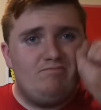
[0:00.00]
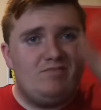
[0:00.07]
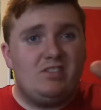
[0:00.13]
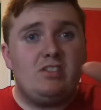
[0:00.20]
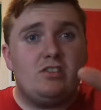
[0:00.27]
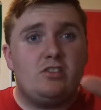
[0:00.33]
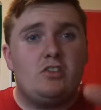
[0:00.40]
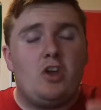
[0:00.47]

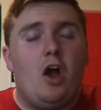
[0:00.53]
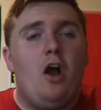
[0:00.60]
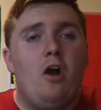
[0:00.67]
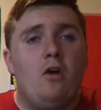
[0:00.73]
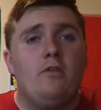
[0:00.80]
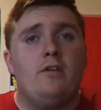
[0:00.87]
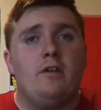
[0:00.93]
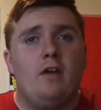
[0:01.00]
just
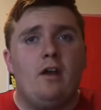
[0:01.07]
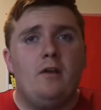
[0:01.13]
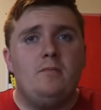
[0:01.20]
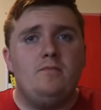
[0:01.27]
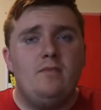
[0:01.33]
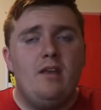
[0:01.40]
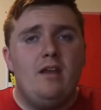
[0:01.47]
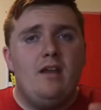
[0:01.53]
go, you know?
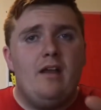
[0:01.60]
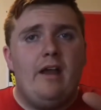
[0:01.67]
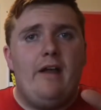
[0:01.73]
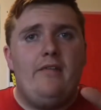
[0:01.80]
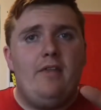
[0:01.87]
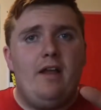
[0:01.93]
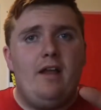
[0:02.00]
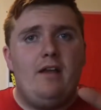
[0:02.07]

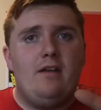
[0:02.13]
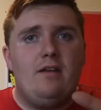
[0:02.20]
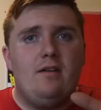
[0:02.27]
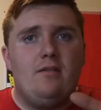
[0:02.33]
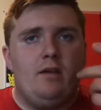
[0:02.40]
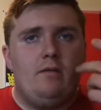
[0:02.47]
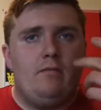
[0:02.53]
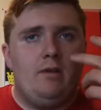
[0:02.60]
And
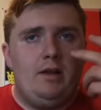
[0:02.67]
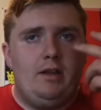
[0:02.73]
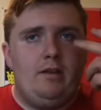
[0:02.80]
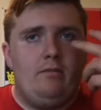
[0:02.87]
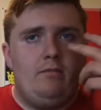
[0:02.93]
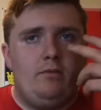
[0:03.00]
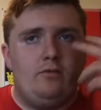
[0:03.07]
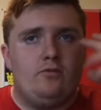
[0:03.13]
then it
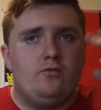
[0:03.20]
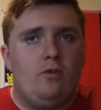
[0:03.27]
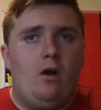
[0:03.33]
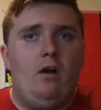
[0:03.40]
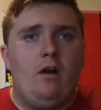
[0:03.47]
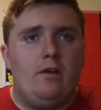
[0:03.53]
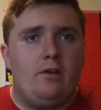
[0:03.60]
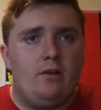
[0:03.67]
really would
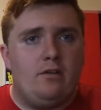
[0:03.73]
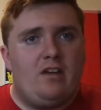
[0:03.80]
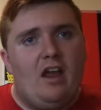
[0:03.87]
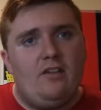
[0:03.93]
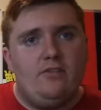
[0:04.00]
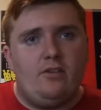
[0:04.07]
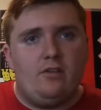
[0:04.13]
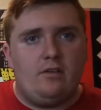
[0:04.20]
draw your
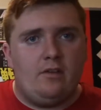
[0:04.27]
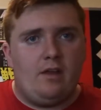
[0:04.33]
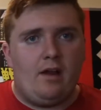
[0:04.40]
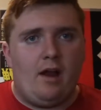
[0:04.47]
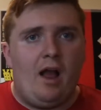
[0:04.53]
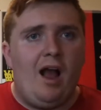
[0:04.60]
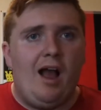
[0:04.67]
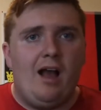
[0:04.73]
attention to
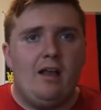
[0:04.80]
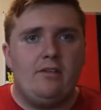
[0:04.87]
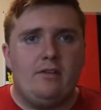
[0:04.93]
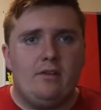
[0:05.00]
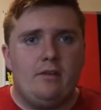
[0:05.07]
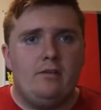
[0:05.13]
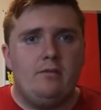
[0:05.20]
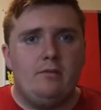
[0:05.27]
their eyes,
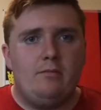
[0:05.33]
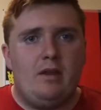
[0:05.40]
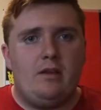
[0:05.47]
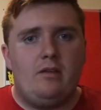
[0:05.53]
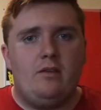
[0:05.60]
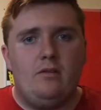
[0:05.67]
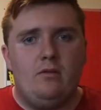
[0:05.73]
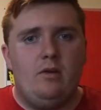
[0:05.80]
and it would
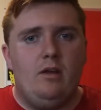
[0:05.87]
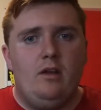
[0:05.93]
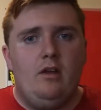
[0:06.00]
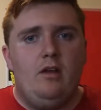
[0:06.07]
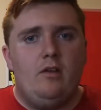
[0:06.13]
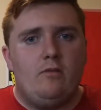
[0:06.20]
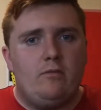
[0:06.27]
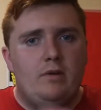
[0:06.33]
make you
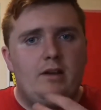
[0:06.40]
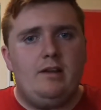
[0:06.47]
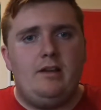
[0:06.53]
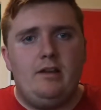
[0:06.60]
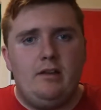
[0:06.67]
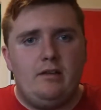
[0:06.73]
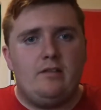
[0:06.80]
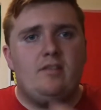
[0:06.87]

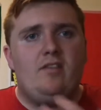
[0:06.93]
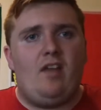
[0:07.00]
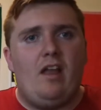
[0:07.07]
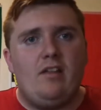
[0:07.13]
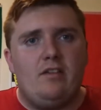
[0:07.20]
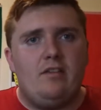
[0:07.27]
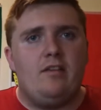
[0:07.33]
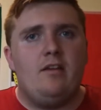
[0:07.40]
really
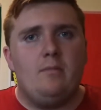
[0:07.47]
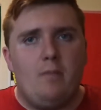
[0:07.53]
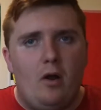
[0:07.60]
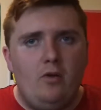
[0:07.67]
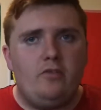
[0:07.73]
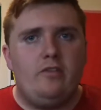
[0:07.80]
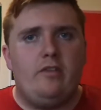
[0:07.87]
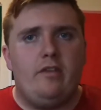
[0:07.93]
sense the
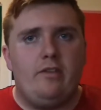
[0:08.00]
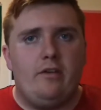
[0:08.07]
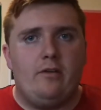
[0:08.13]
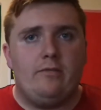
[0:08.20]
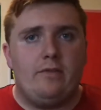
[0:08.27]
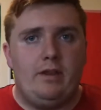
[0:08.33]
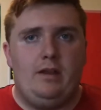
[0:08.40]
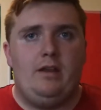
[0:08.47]
emotion that
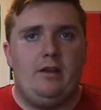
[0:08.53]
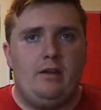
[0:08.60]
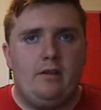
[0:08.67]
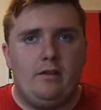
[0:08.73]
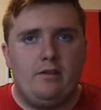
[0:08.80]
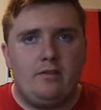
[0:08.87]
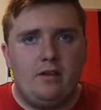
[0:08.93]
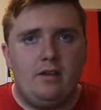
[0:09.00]
they're feeling
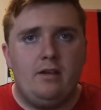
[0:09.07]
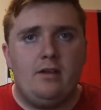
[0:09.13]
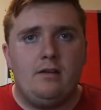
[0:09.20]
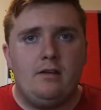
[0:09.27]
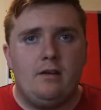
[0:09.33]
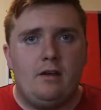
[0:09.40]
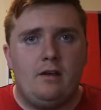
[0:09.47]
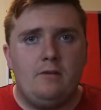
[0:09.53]
in the
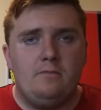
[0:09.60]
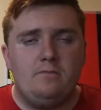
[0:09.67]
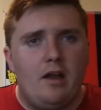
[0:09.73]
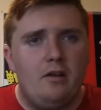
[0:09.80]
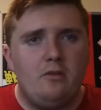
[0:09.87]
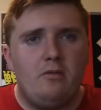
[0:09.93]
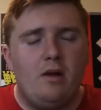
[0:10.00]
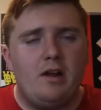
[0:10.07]
scene, you know?
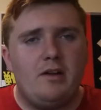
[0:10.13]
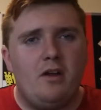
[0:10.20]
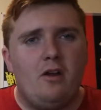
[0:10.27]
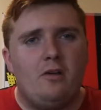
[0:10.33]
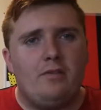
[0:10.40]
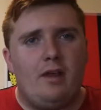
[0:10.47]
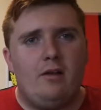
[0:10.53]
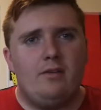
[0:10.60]
I don't quite
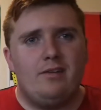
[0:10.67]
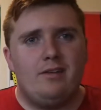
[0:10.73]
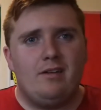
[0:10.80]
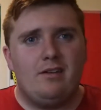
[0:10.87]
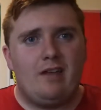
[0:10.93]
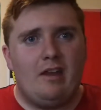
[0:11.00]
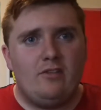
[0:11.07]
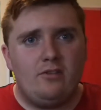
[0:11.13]
know if that was an
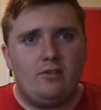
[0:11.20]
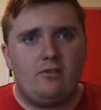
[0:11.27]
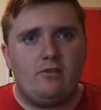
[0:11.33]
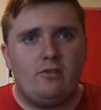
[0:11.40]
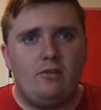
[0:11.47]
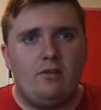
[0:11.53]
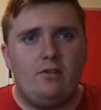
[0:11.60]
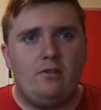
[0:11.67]
intentional
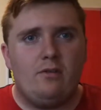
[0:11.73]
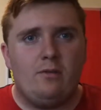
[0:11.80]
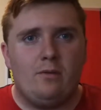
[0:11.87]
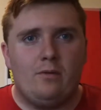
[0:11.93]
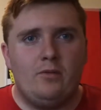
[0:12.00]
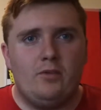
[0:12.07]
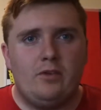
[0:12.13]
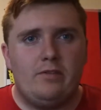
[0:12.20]
choice or if it
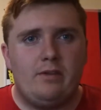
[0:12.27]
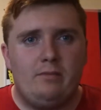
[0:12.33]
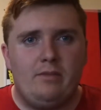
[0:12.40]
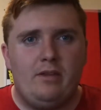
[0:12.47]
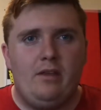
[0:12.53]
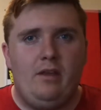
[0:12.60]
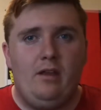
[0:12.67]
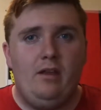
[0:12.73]
was just
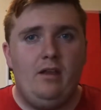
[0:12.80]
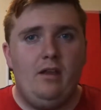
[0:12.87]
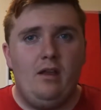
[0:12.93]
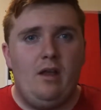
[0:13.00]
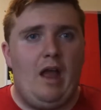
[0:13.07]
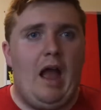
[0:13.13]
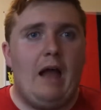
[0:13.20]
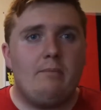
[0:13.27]
something that
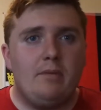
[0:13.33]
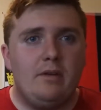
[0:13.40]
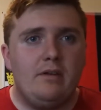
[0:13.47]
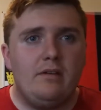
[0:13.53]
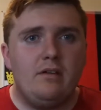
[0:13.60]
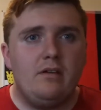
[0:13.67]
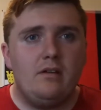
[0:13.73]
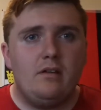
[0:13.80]

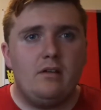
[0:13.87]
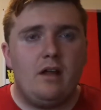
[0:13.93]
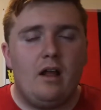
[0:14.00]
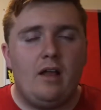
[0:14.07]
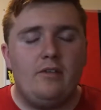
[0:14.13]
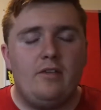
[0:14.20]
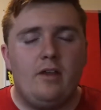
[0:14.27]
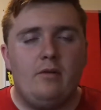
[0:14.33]
happened
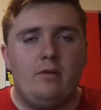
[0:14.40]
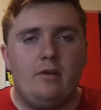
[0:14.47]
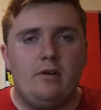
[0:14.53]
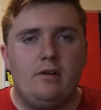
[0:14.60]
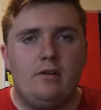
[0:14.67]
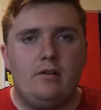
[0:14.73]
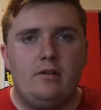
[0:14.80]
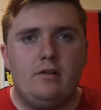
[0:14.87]
as they
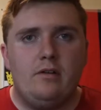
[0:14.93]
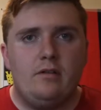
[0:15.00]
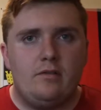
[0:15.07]
were